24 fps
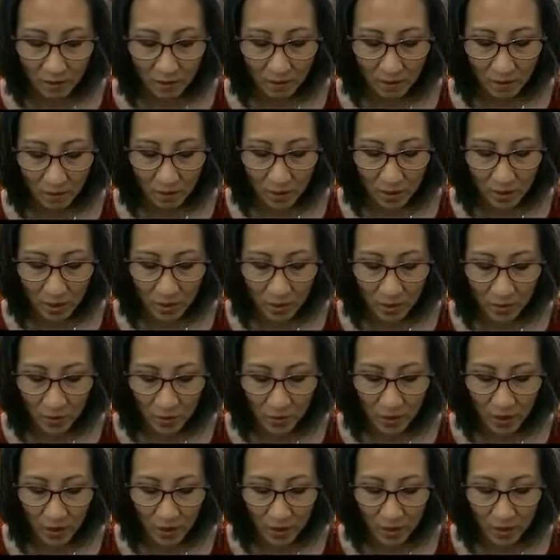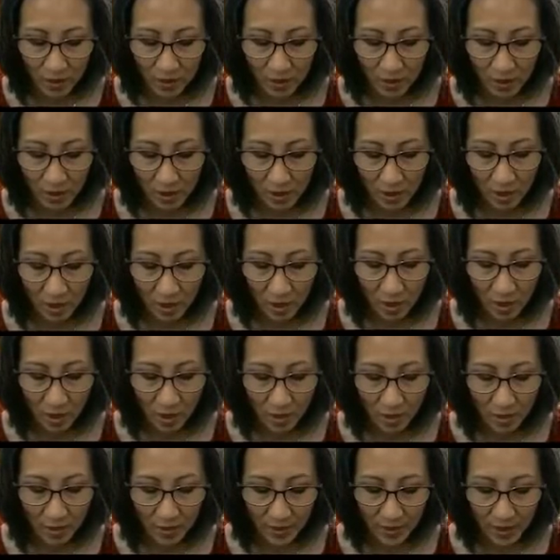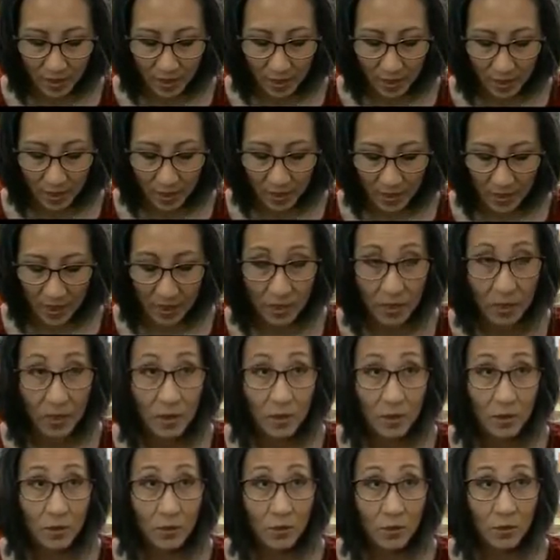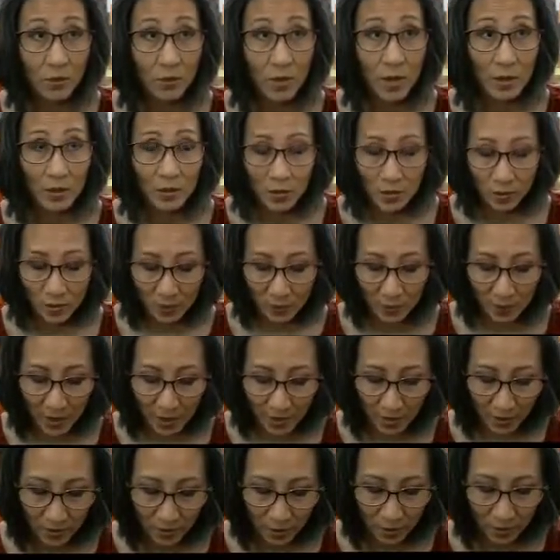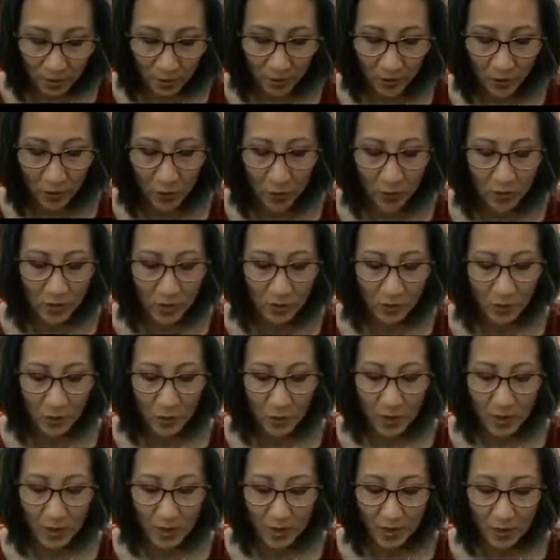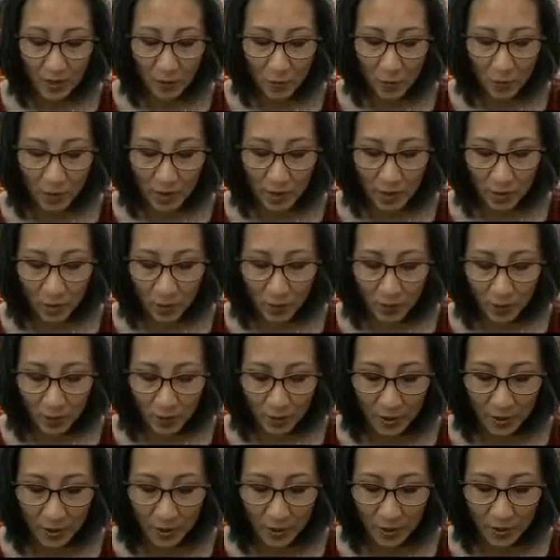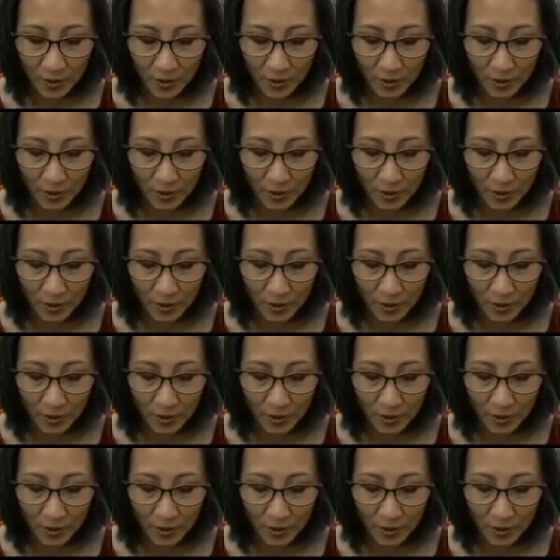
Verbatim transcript: You can do this on a round nose plier too, of course, but we like our multi-looping plier